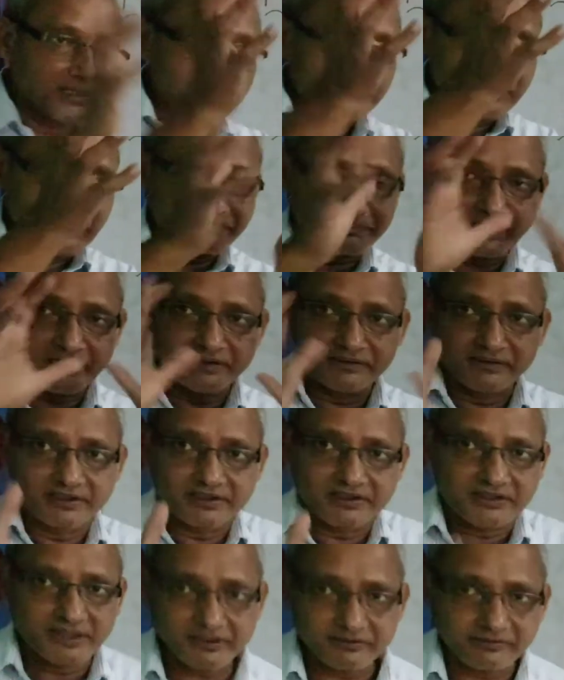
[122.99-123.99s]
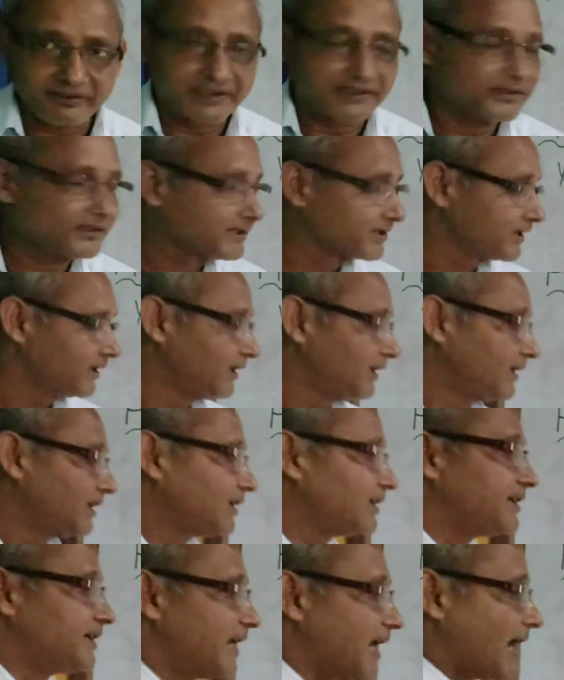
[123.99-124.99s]
come up in the sequence,
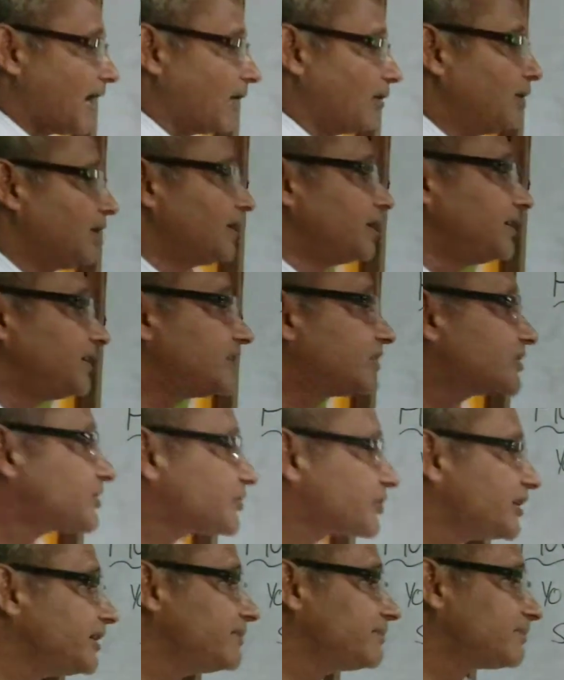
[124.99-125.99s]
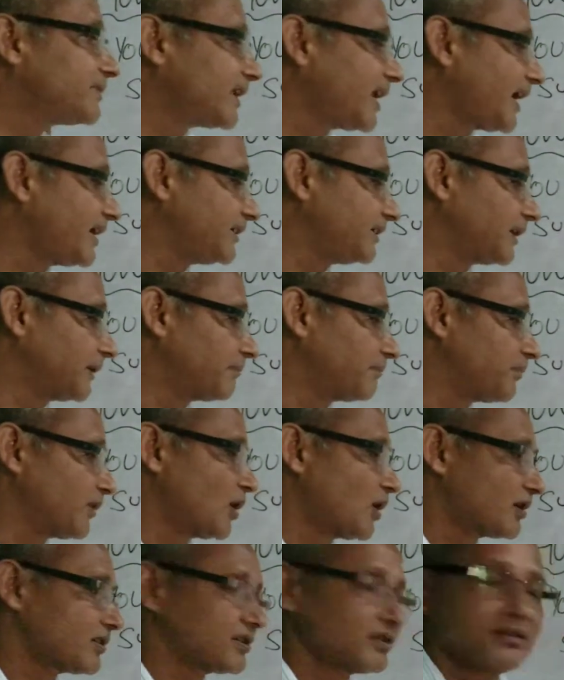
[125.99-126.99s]
now streamline the
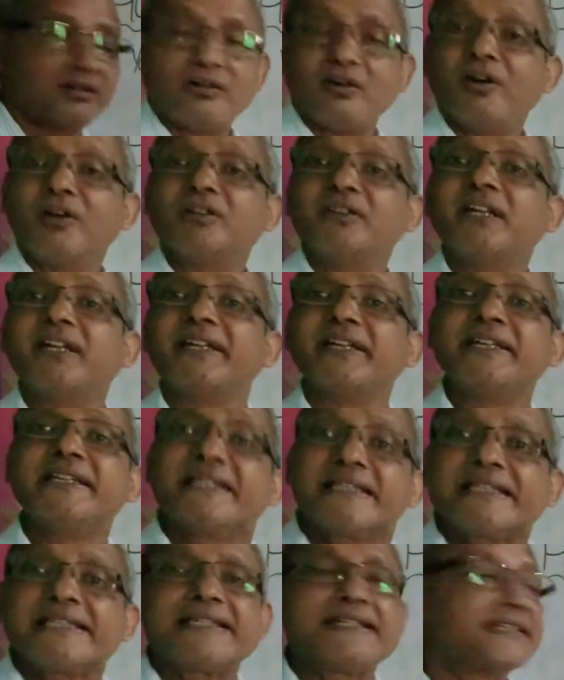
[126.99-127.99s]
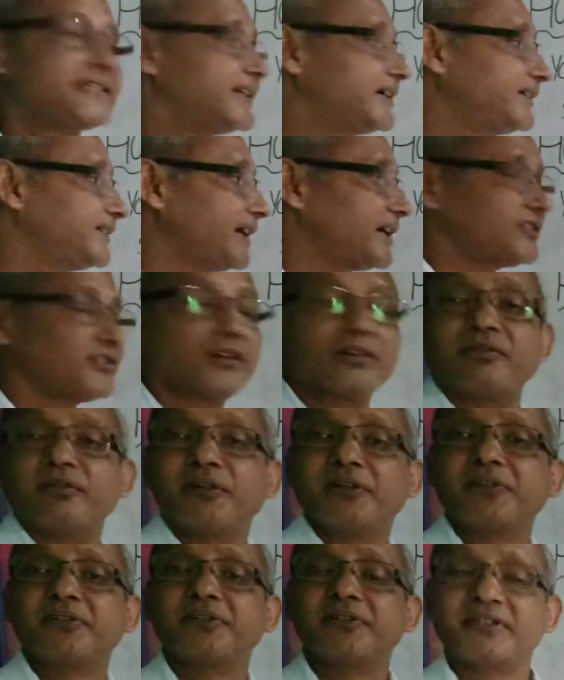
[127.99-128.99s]
plot on the incident that you are
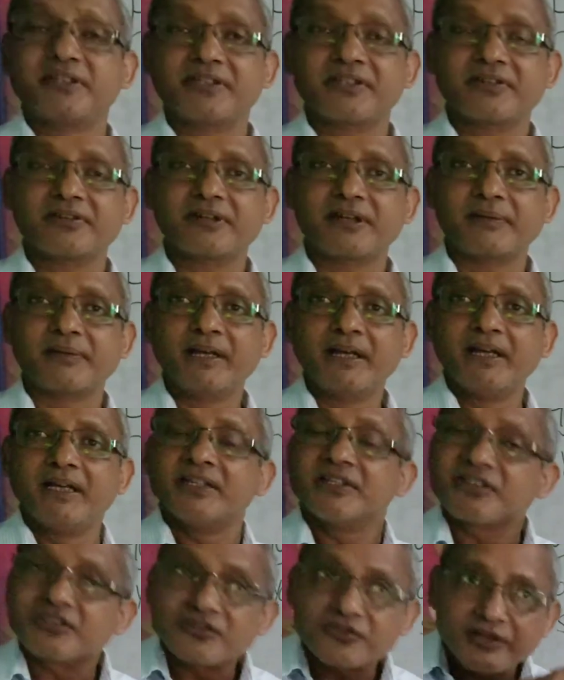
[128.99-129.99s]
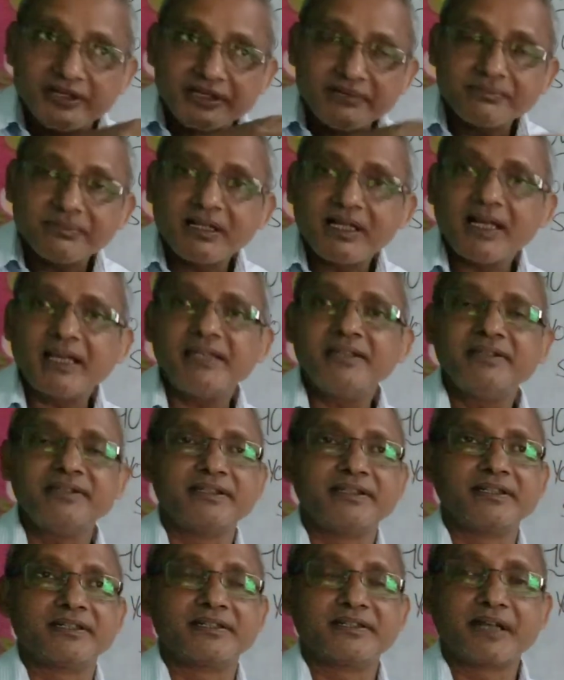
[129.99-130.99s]
going to describe. Streamline
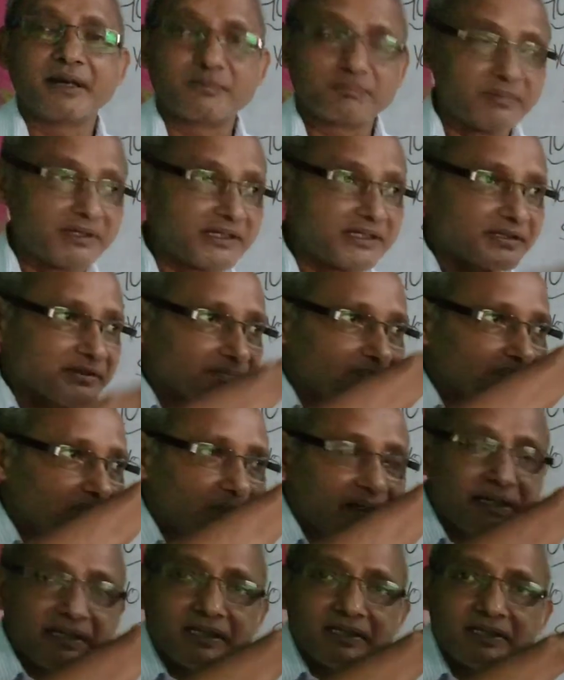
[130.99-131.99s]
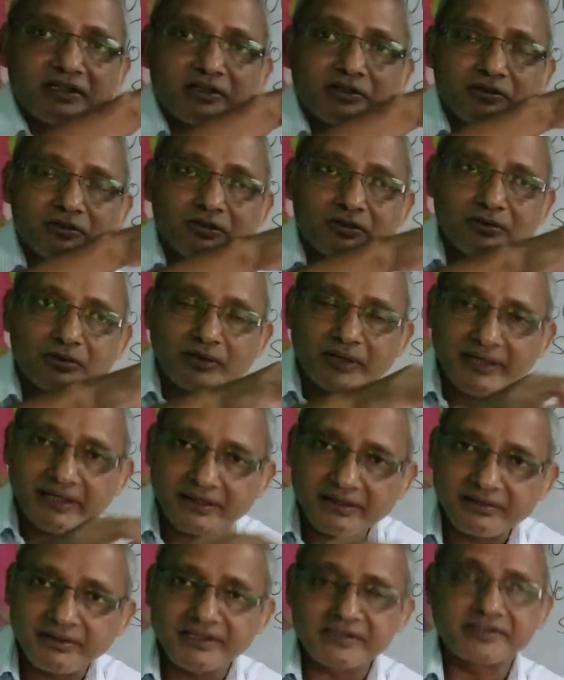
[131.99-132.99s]
it. Now please bring it into
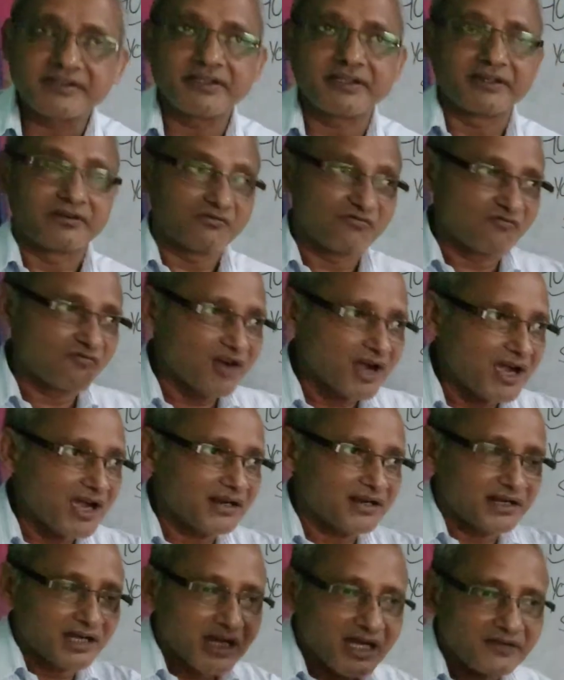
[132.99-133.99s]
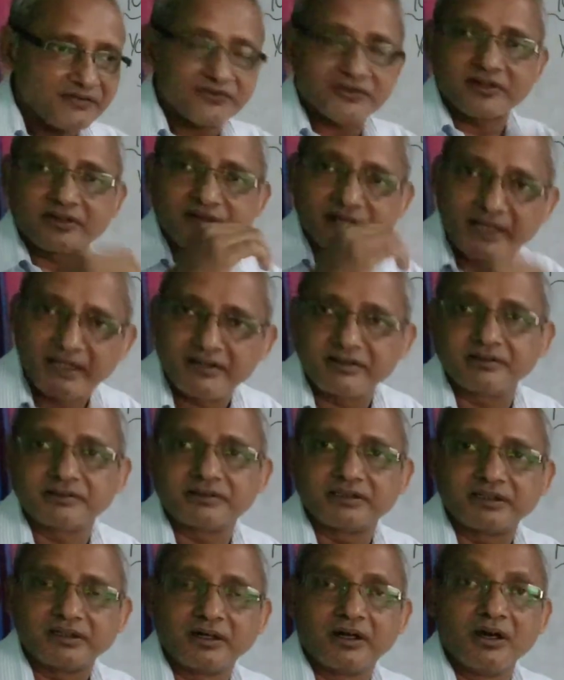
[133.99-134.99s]
coherency, one after
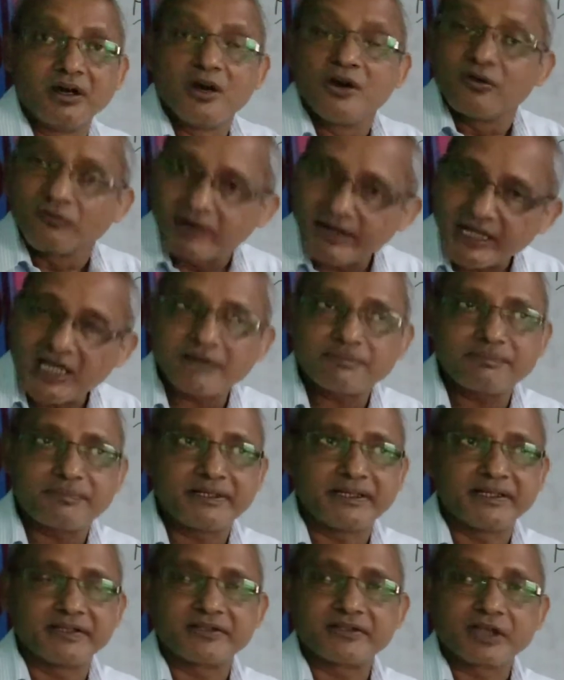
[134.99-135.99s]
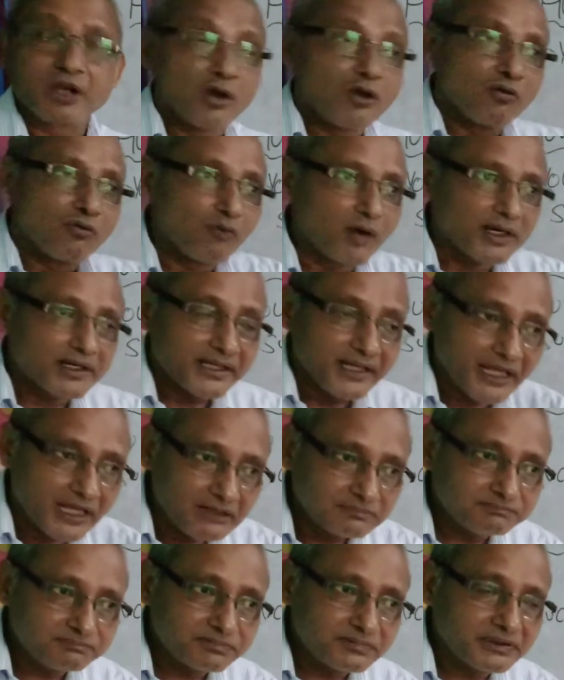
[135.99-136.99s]
another. What happens? What
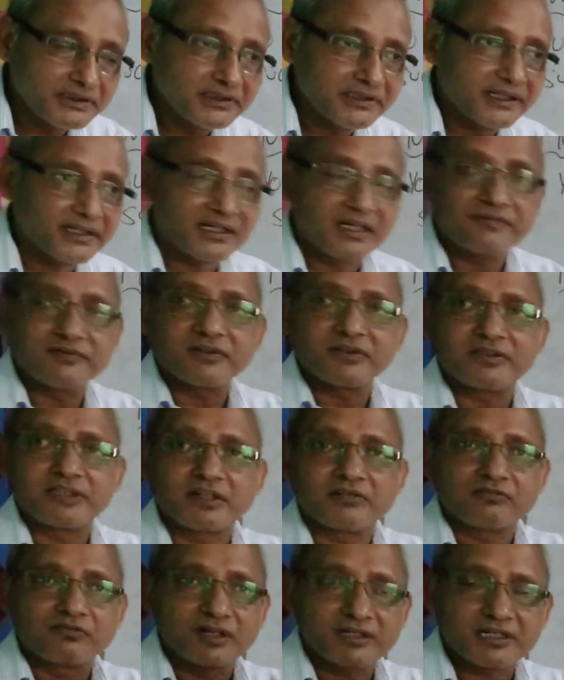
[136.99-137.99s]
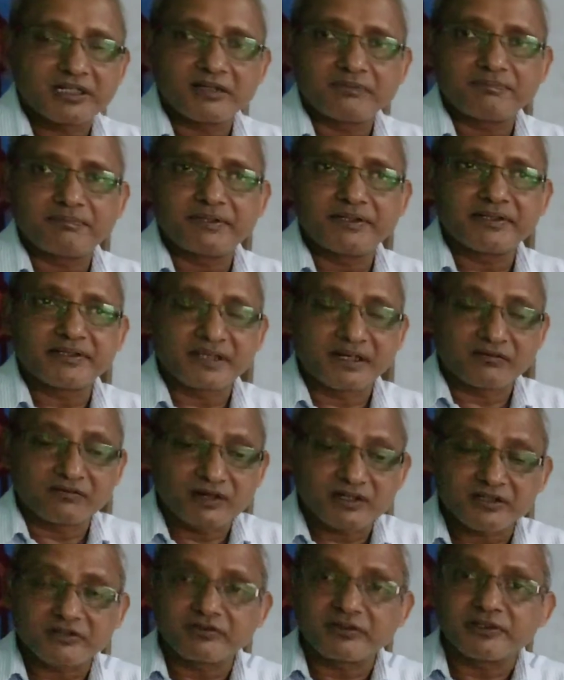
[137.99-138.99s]
happened, and after that what happens
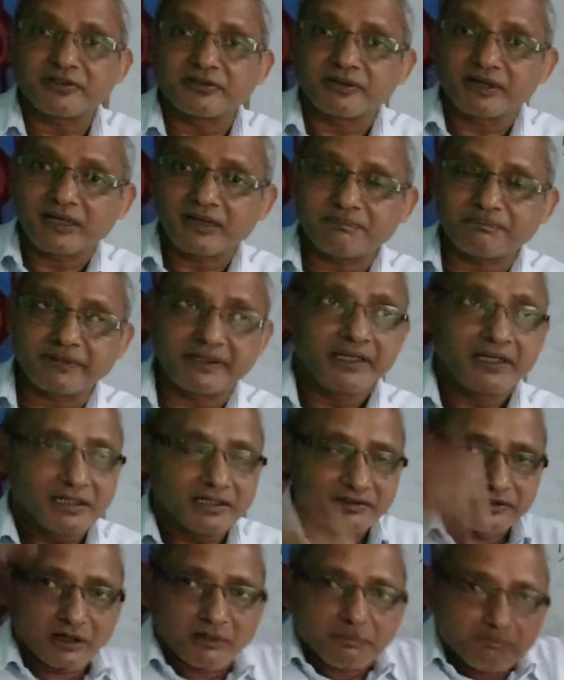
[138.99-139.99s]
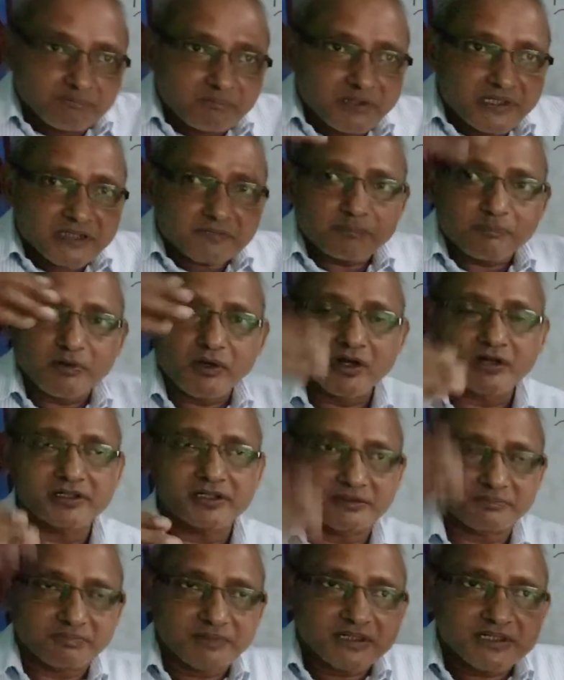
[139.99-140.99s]
and what's going to happen. Now please
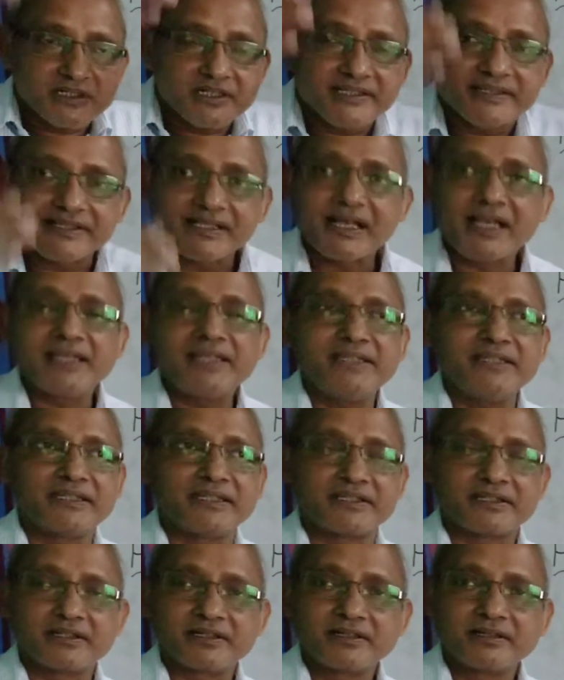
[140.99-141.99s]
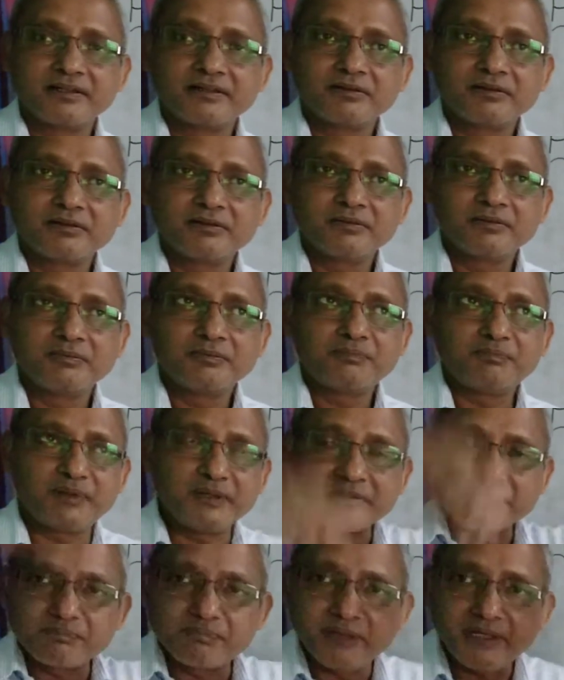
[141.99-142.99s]
plot it, please design it,
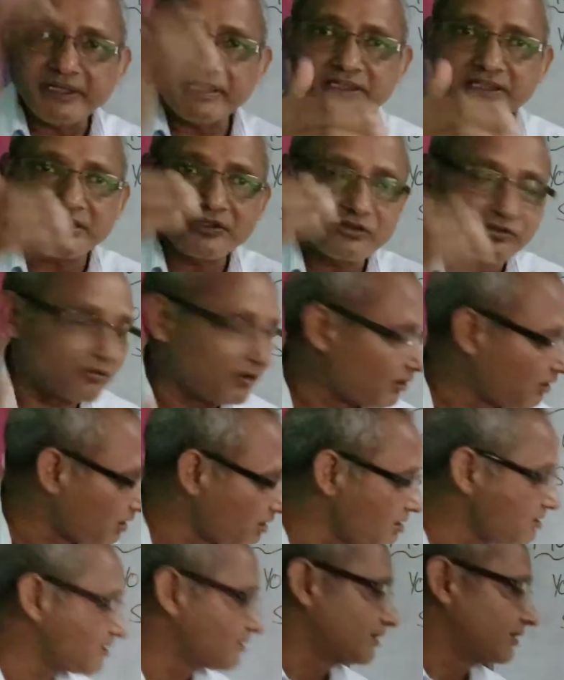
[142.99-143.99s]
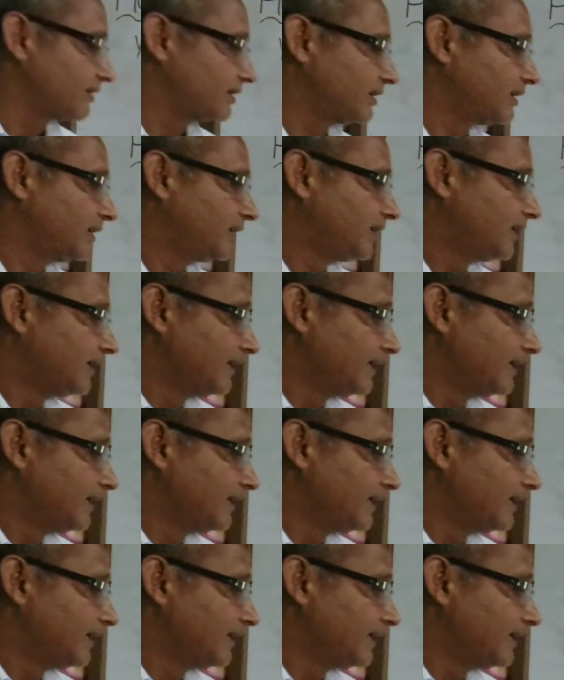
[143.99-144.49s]
please bring it into order.